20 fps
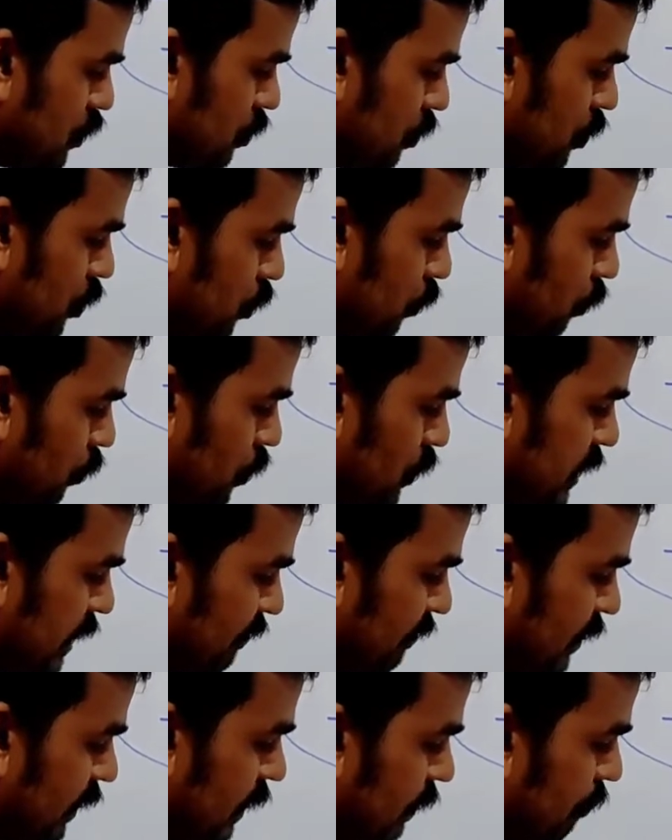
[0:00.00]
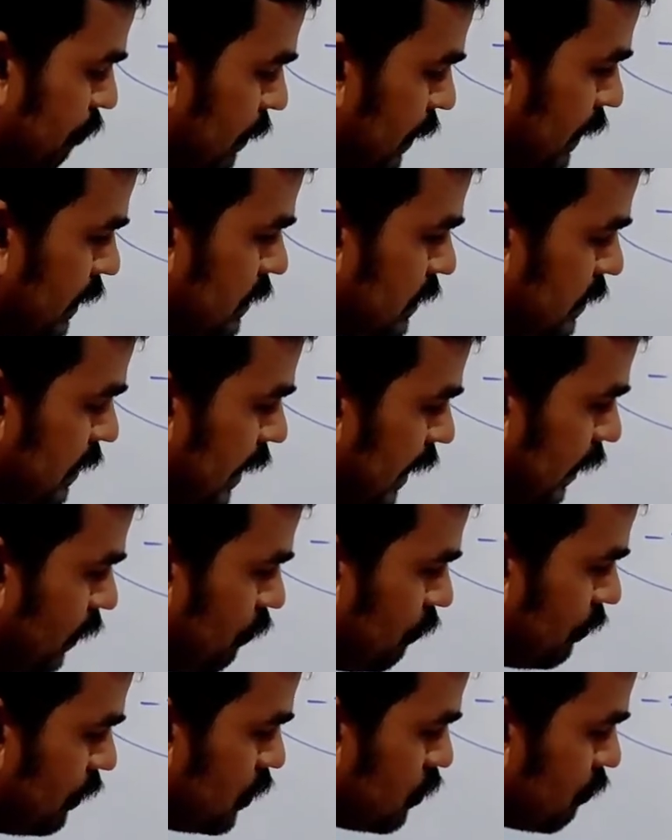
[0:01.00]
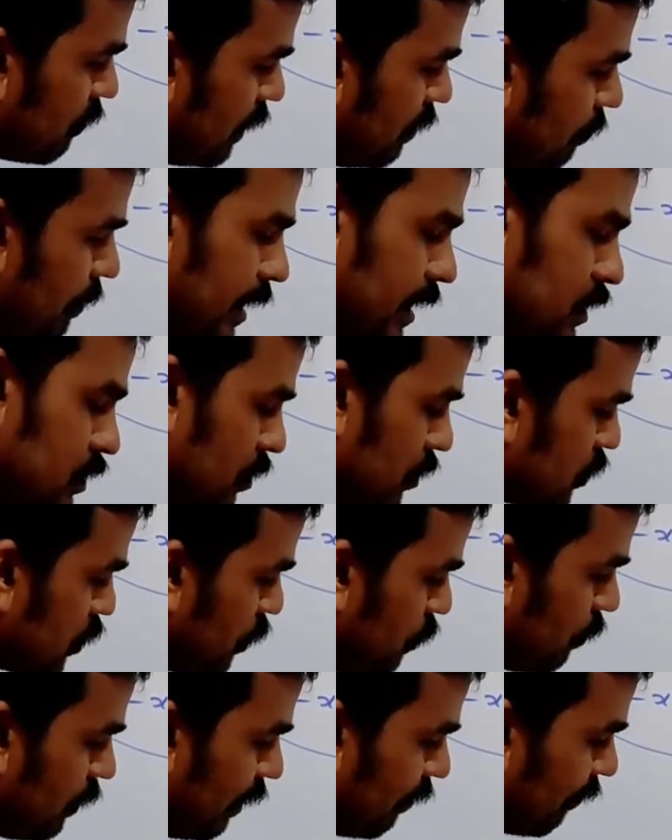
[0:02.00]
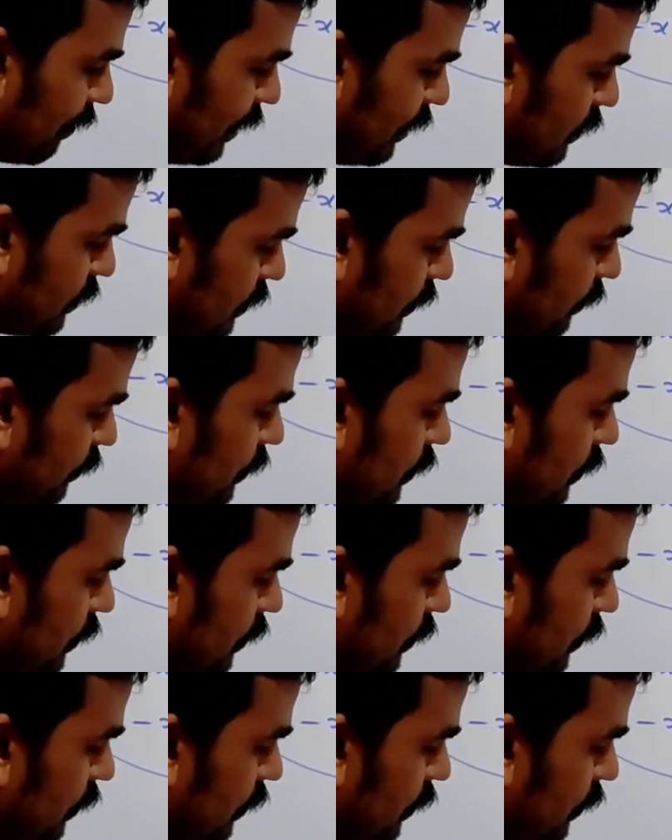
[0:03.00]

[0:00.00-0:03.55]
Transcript: So 270 plus tan inverse y by x also you can write.